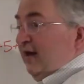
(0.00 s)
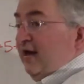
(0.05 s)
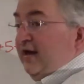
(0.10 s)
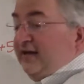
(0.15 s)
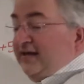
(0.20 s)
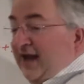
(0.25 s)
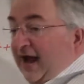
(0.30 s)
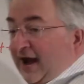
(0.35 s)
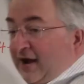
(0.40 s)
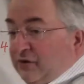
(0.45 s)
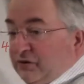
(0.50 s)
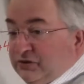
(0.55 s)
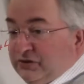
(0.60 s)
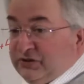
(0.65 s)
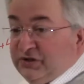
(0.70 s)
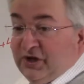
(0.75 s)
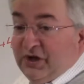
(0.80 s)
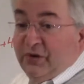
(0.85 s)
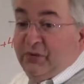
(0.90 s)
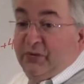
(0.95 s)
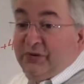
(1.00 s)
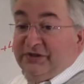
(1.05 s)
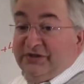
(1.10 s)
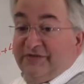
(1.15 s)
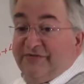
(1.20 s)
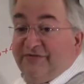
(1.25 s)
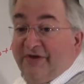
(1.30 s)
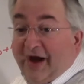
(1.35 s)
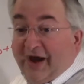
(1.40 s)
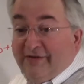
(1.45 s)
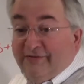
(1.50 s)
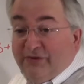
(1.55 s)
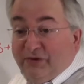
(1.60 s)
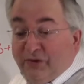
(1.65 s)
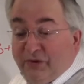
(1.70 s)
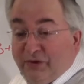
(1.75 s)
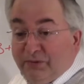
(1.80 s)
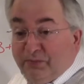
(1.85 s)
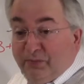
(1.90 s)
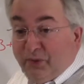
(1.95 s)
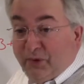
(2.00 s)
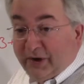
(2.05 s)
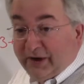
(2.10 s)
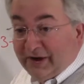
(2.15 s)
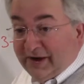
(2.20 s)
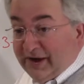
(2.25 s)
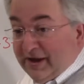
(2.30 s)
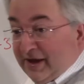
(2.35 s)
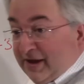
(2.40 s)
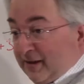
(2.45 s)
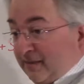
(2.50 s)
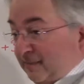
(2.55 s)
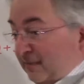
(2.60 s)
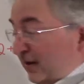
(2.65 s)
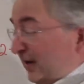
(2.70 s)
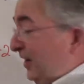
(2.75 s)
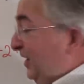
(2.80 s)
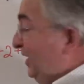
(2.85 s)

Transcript: Gauss was a 5-year-old boy, but he